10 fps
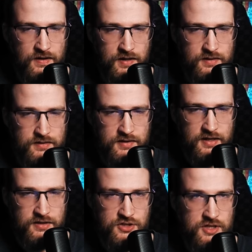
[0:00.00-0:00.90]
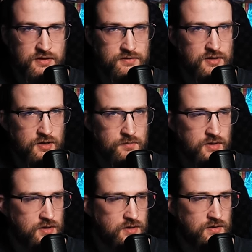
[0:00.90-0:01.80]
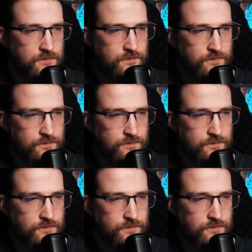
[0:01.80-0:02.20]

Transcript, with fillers: All right, DNG is coming.